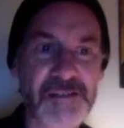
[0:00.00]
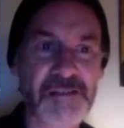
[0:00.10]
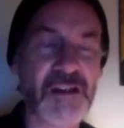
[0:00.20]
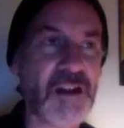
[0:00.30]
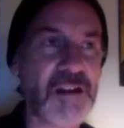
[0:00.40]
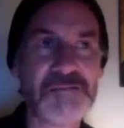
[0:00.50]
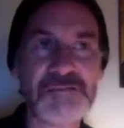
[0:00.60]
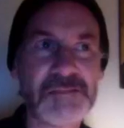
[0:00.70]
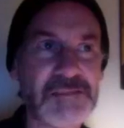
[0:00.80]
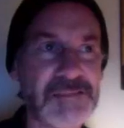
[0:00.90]
Ah,
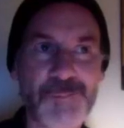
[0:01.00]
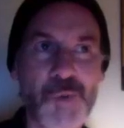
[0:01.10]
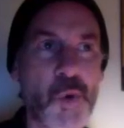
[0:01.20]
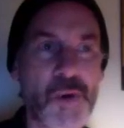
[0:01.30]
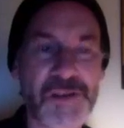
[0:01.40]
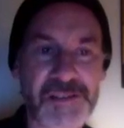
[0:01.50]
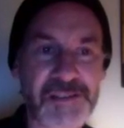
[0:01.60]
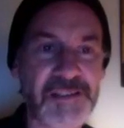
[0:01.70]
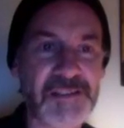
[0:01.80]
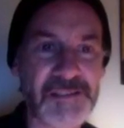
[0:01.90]
poor thing.